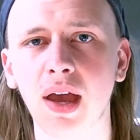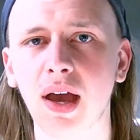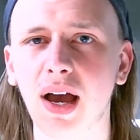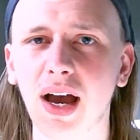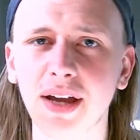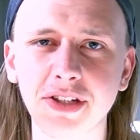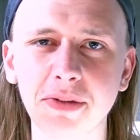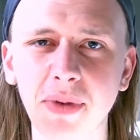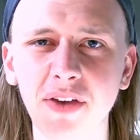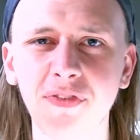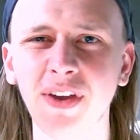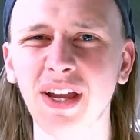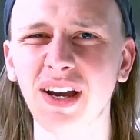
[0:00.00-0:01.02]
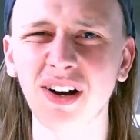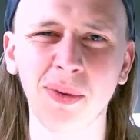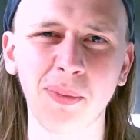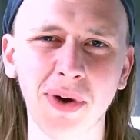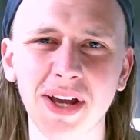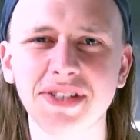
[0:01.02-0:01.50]
And you may think, oh,
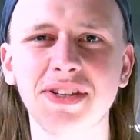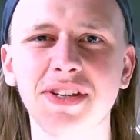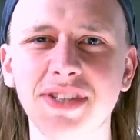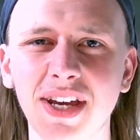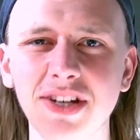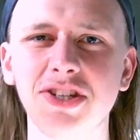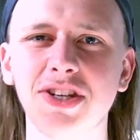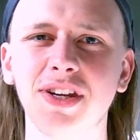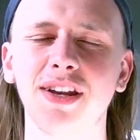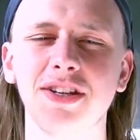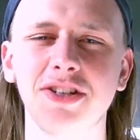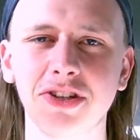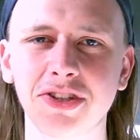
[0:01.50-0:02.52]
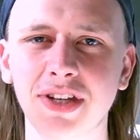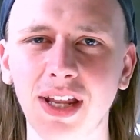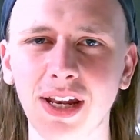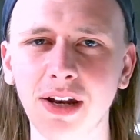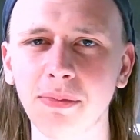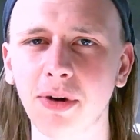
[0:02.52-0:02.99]
where's the tension then? He's just
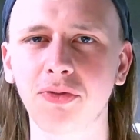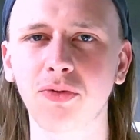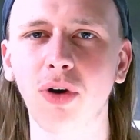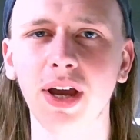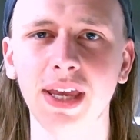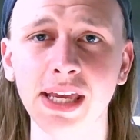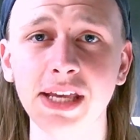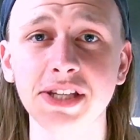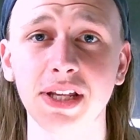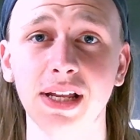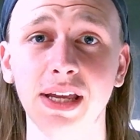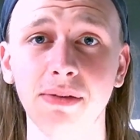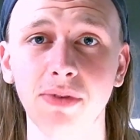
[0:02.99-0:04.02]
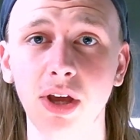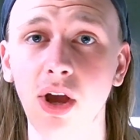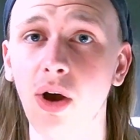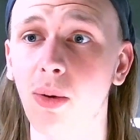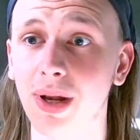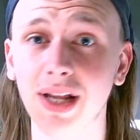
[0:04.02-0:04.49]
killing them off quite easily.
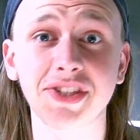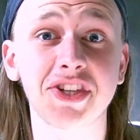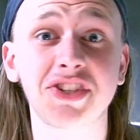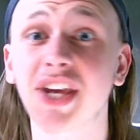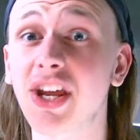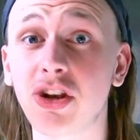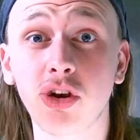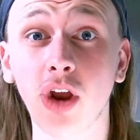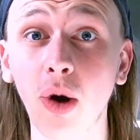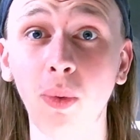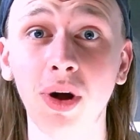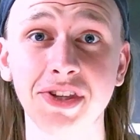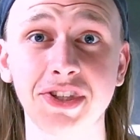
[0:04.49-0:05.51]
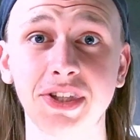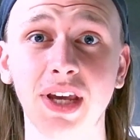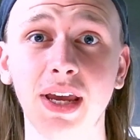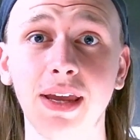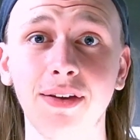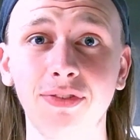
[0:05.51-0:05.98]
Well, as I said, no one's
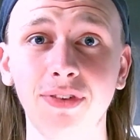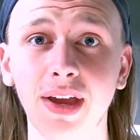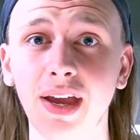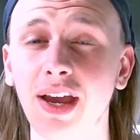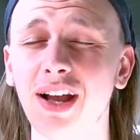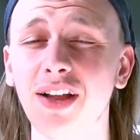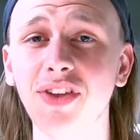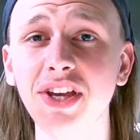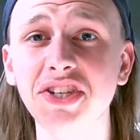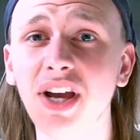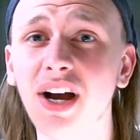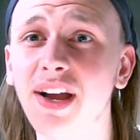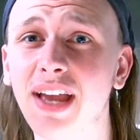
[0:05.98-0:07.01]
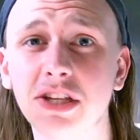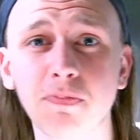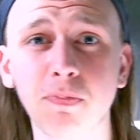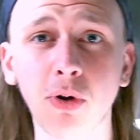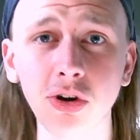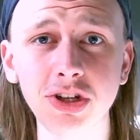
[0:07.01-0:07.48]
safe. This guy gets
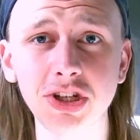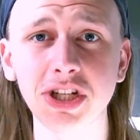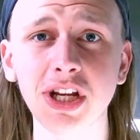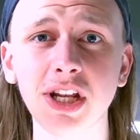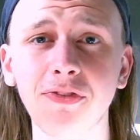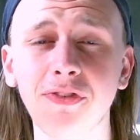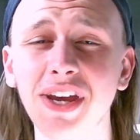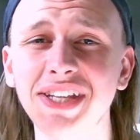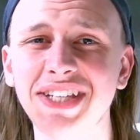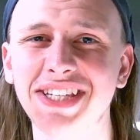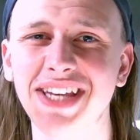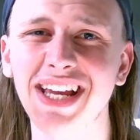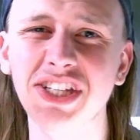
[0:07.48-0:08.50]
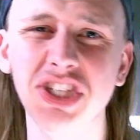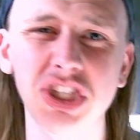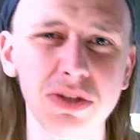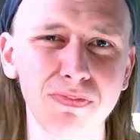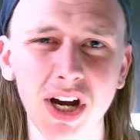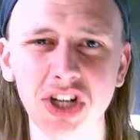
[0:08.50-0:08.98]
punched in the face, his head
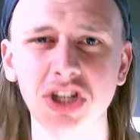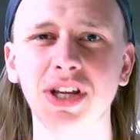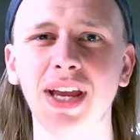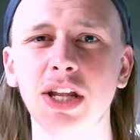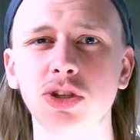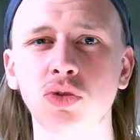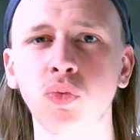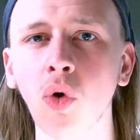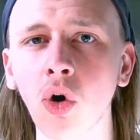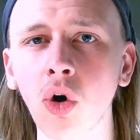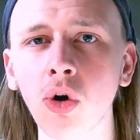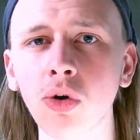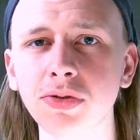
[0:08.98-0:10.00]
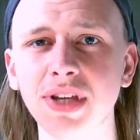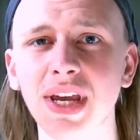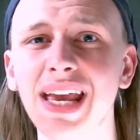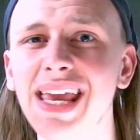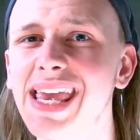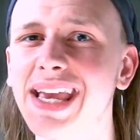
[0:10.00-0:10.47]
smashed against walls,
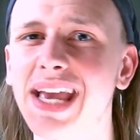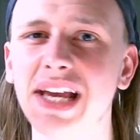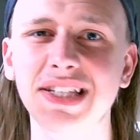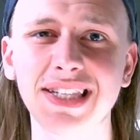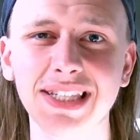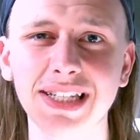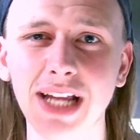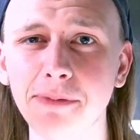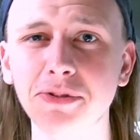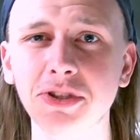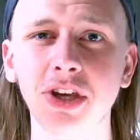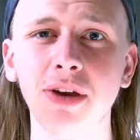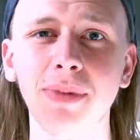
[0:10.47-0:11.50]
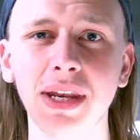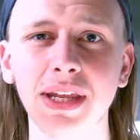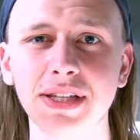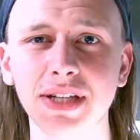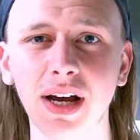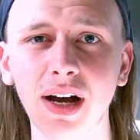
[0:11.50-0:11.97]
he gets stabbed so many
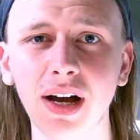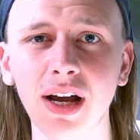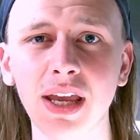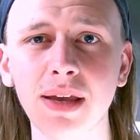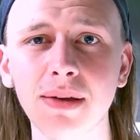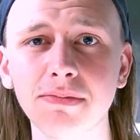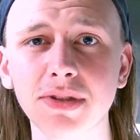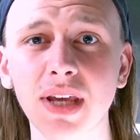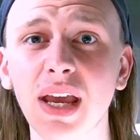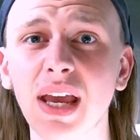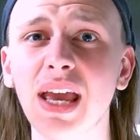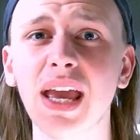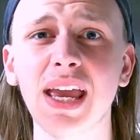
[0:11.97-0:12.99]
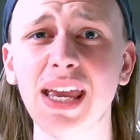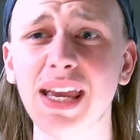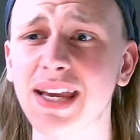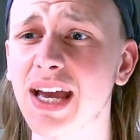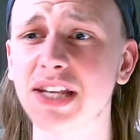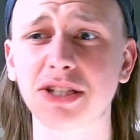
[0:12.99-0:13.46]
times, he
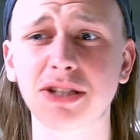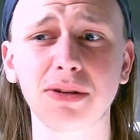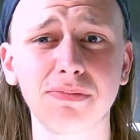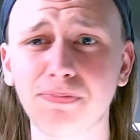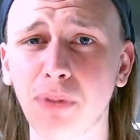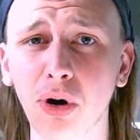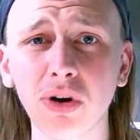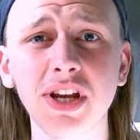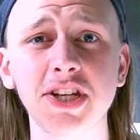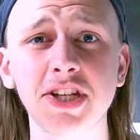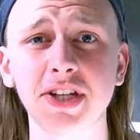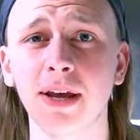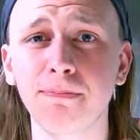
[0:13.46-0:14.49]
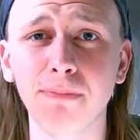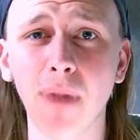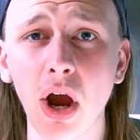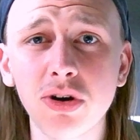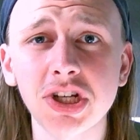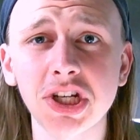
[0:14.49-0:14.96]
gets punished
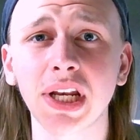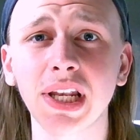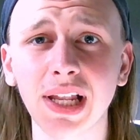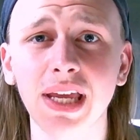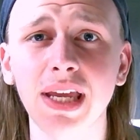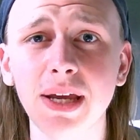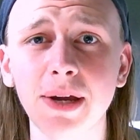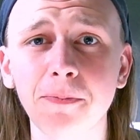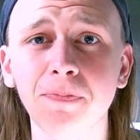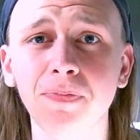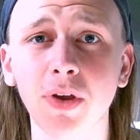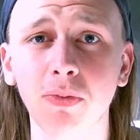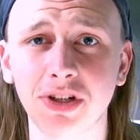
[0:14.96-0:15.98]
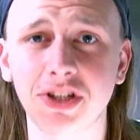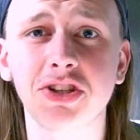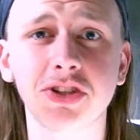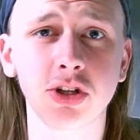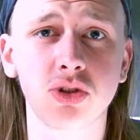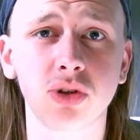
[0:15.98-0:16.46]
emotionally, which is
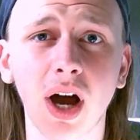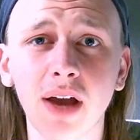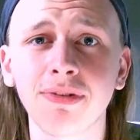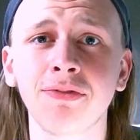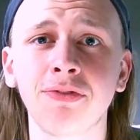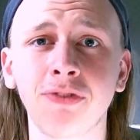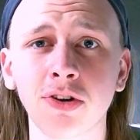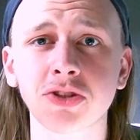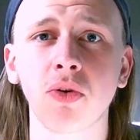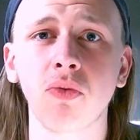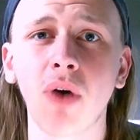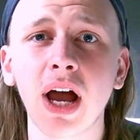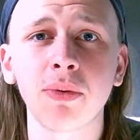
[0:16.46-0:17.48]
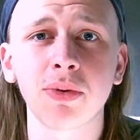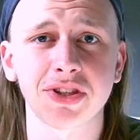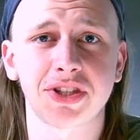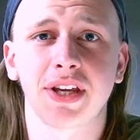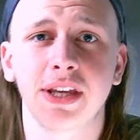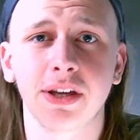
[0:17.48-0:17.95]
the driving force for why he
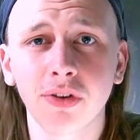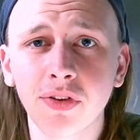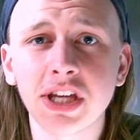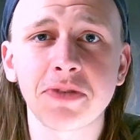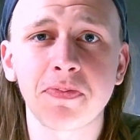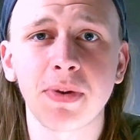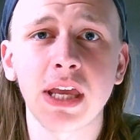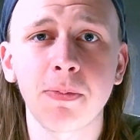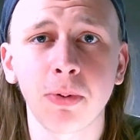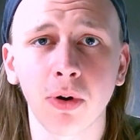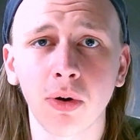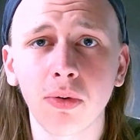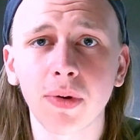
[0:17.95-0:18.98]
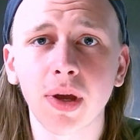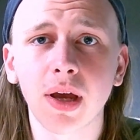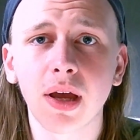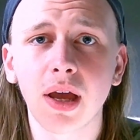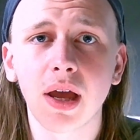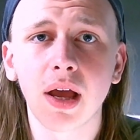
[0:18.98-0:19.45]
wants to kill these people.
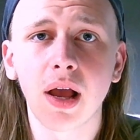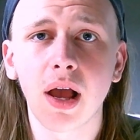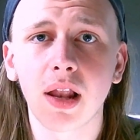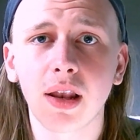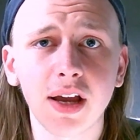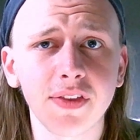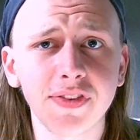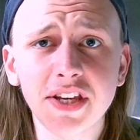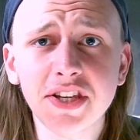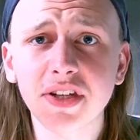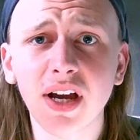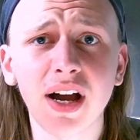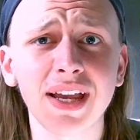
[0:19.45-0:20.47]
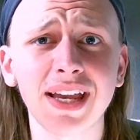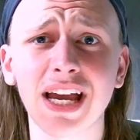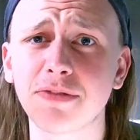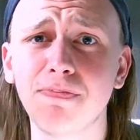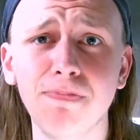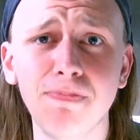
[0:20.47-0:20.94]
Like, this guy
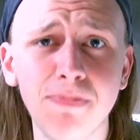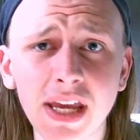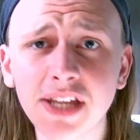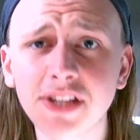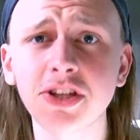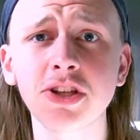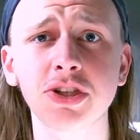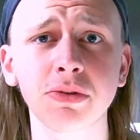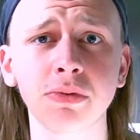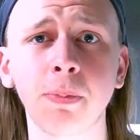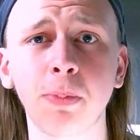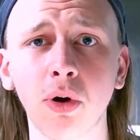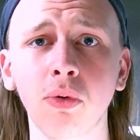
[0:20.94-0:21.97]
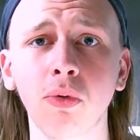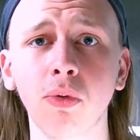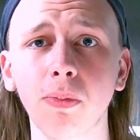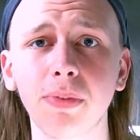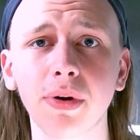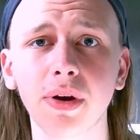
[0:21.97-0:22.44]
gets beaten to a
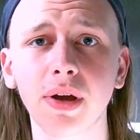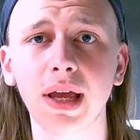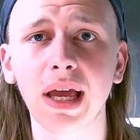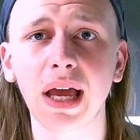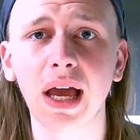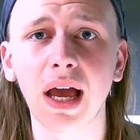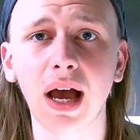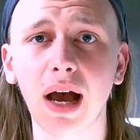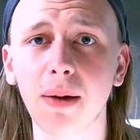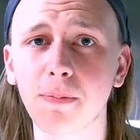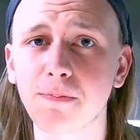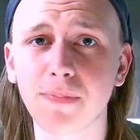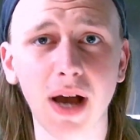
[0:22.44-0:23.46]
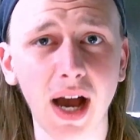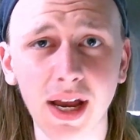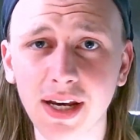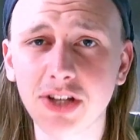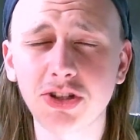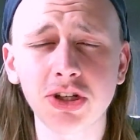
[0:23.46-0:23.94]
pulp,
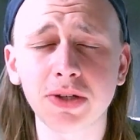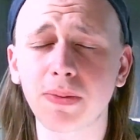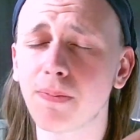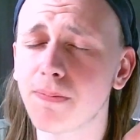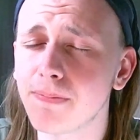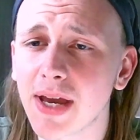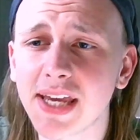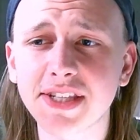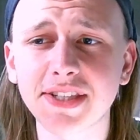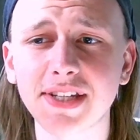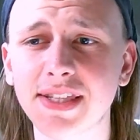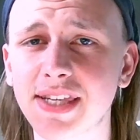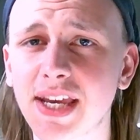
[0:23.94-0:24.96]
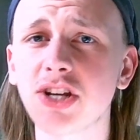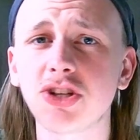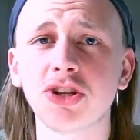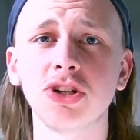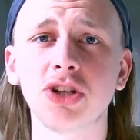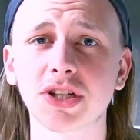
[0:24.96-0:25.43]
and it just makes the
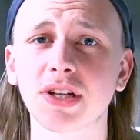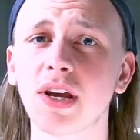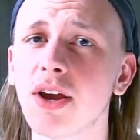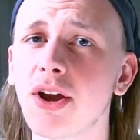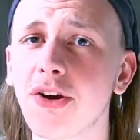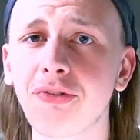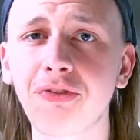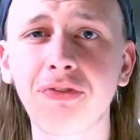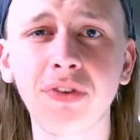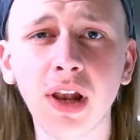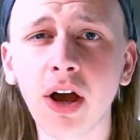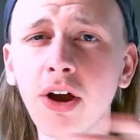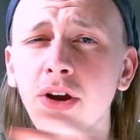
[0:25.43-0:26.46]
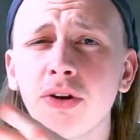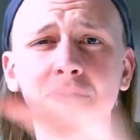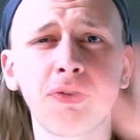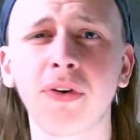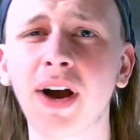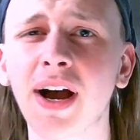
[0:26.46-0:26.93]
tension just flow
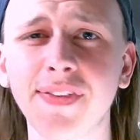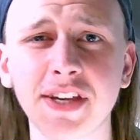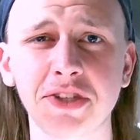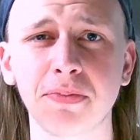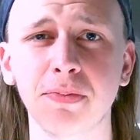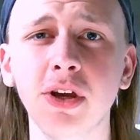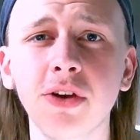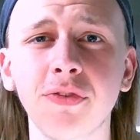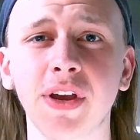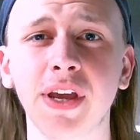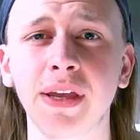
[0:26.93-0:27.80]
throughout this movie.